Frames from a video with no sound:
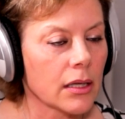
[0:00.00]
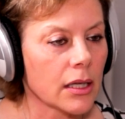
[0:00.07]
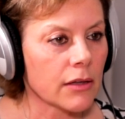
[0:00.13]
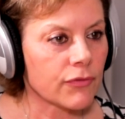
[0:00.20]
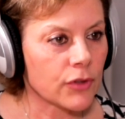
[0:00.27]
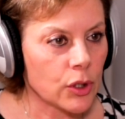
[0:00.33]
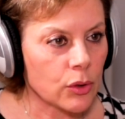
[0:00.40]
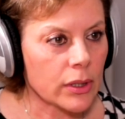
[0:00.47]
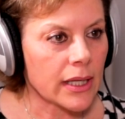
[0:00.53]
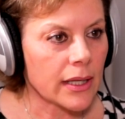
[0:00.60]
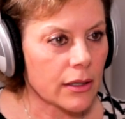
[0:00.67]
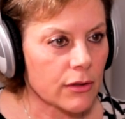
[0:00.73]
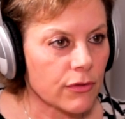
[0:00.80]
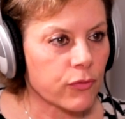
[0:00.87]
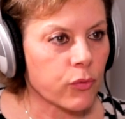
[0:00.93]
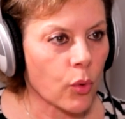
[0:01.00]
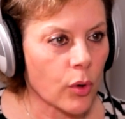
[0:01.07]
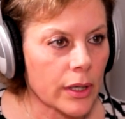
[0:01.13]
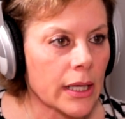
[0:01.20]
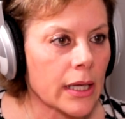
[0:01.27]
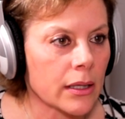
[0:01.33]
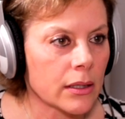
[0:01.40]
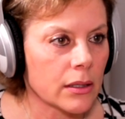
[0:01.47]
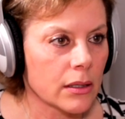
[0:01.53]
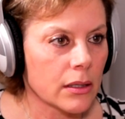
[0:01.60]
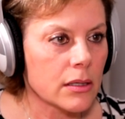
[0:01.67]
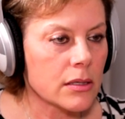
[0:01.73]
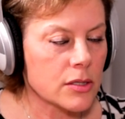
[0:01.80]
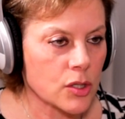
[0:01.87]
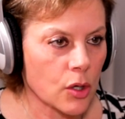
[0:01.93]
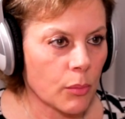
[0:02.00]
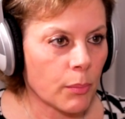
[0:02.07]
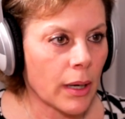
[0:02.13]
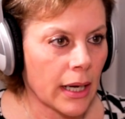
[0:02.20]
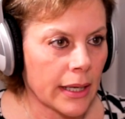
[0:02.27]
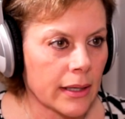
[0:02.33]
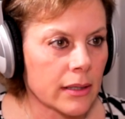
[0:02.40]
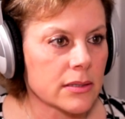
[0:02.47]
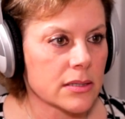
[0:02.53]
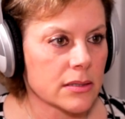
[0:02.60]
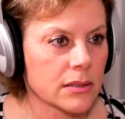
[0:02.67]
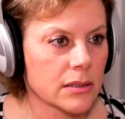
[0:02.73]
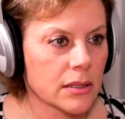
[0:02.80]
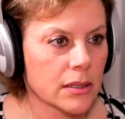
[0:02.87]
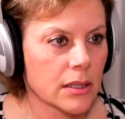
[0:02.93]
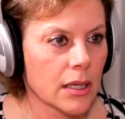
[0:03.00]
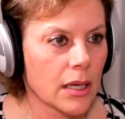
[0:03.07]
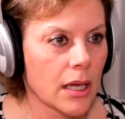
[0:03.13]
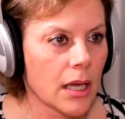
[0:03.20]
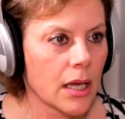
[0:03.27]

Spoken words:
If you can't afford it, don't buy it. And